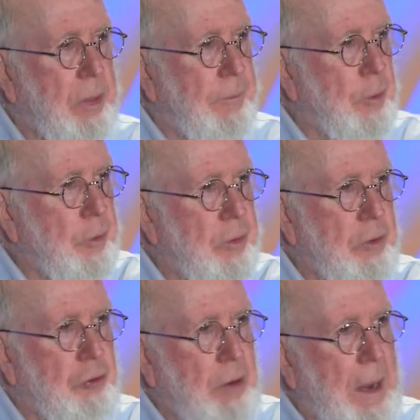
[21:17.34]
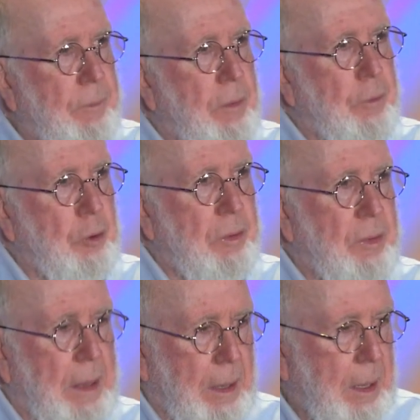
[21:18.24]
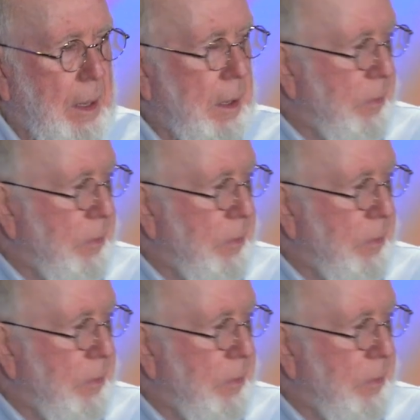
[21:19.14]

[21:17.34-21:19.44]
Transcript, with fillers: the first draft, the first thing. If